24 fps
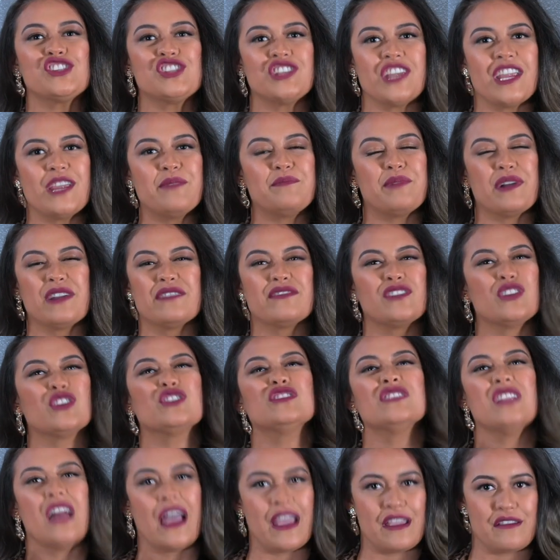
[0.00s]
shape of your
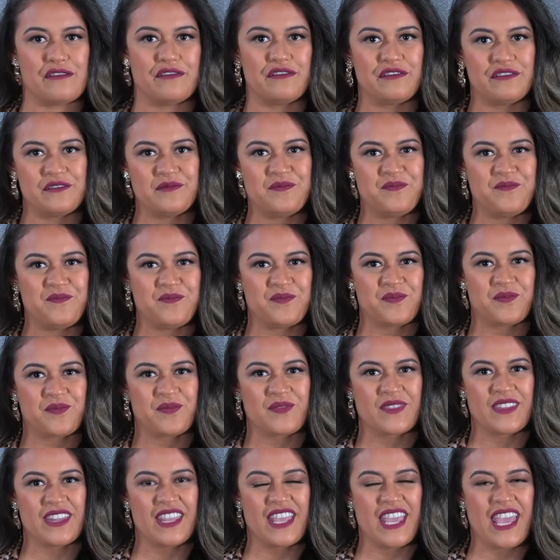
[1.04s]
life
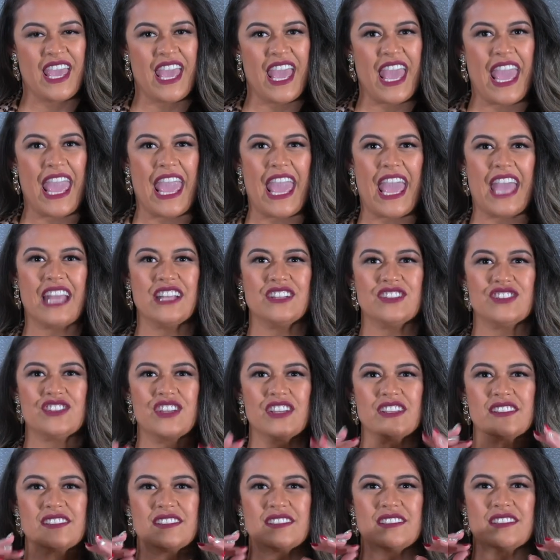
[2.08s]
and
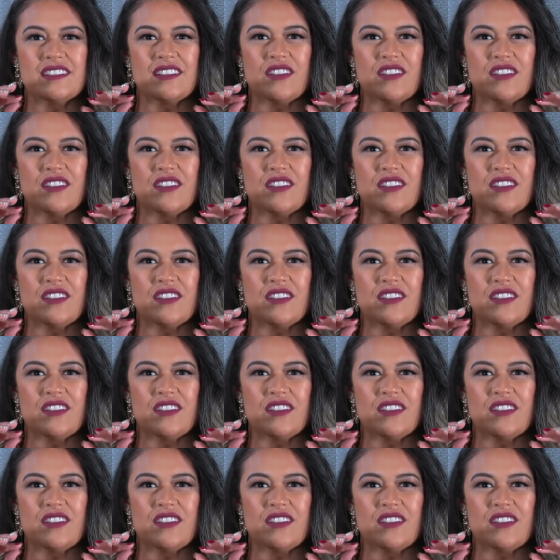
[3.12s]
just